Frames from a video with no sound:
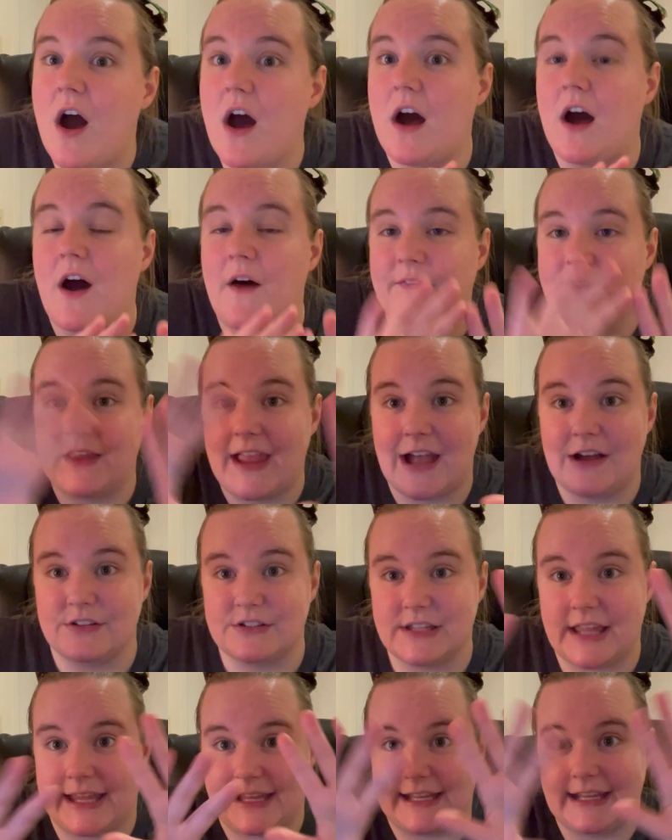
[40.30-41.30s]
on the
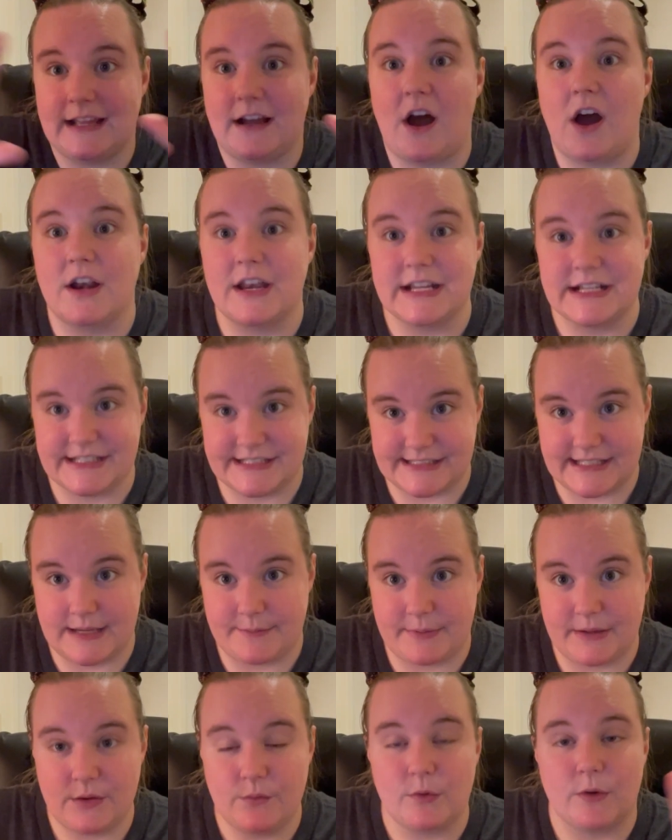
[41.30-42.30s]
out, like on
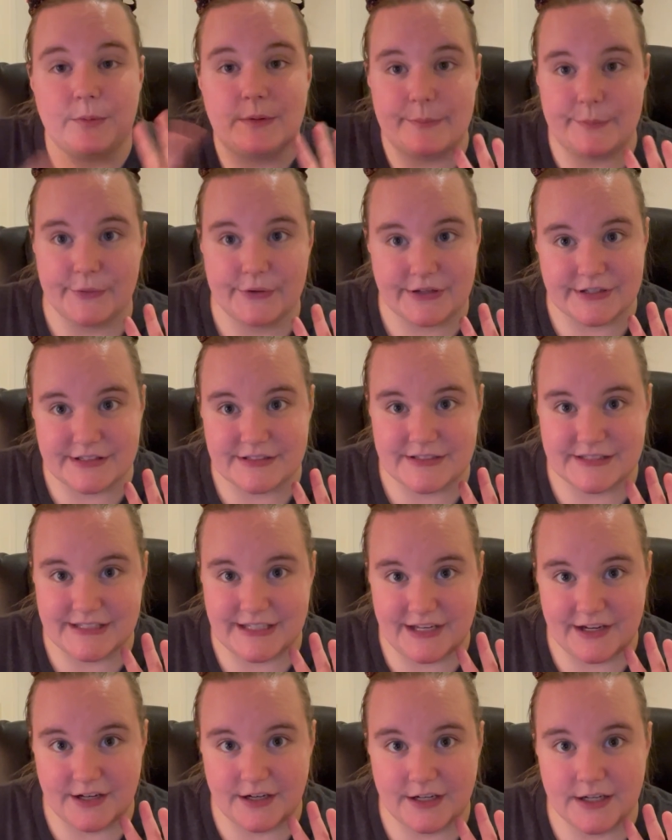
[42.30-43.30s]
exhibit where people could
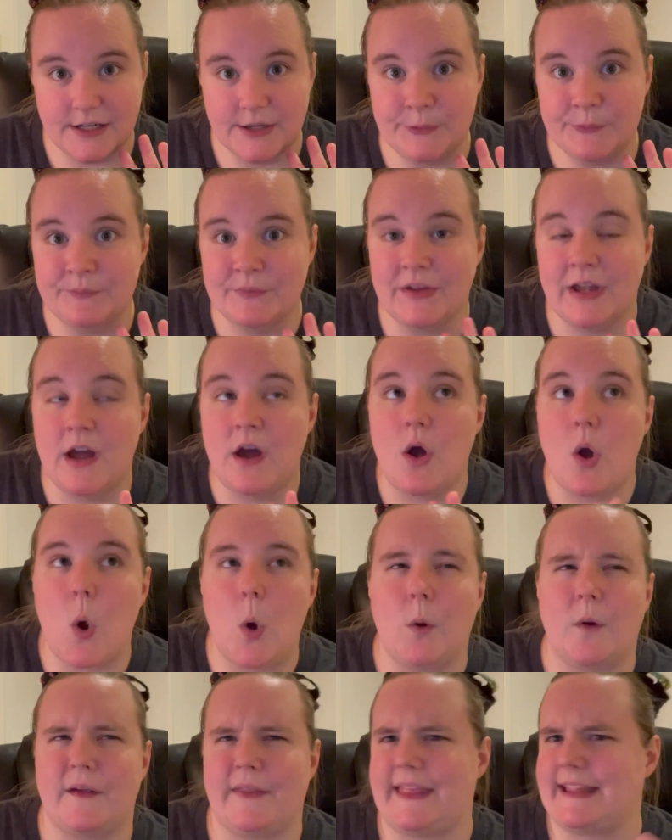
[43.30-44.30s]
see her,
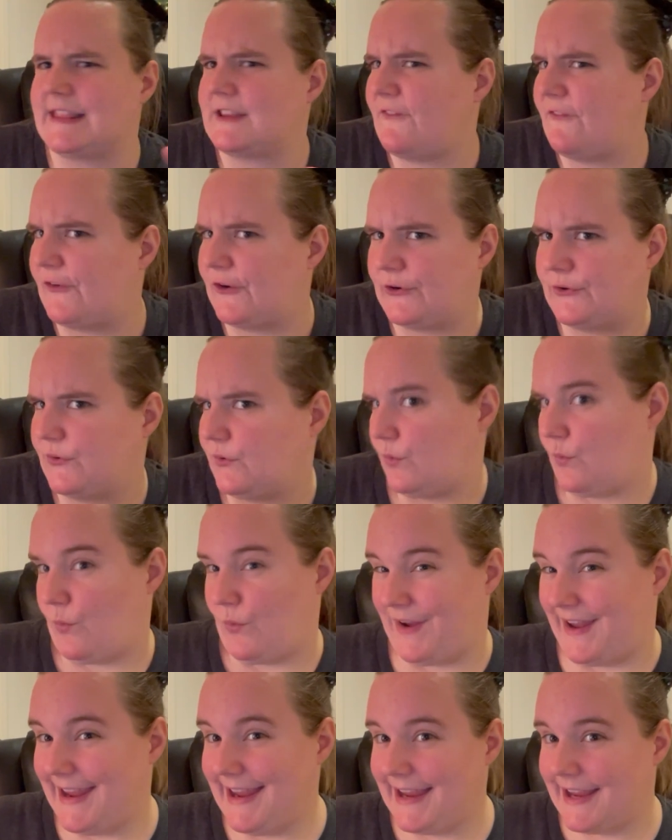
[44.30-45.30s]
or like the first
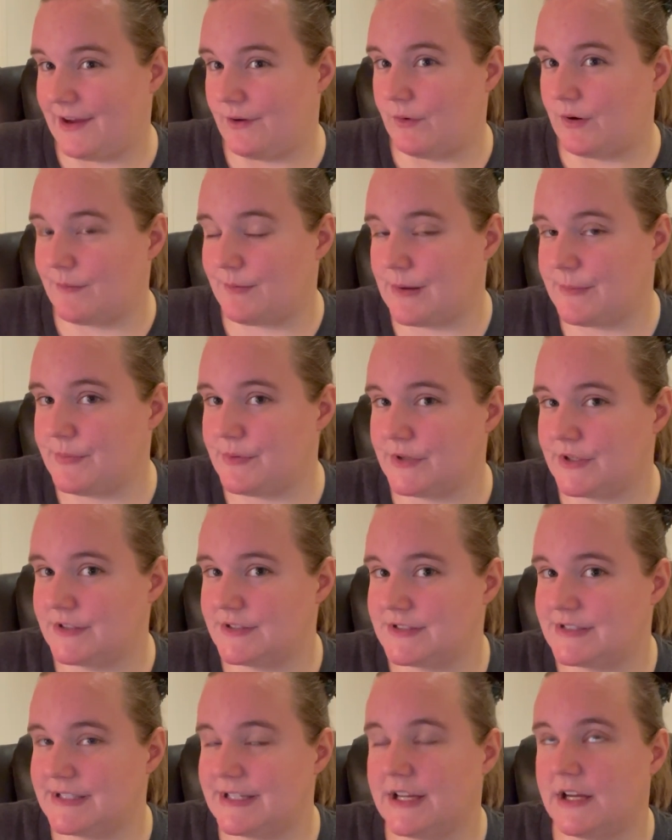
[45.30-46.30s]
week where people could
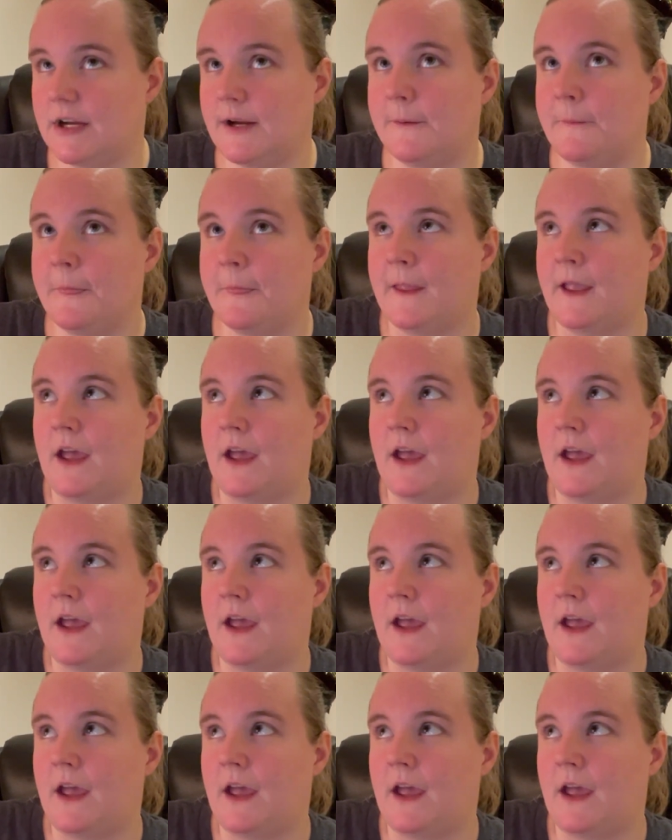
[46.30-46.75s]
see her.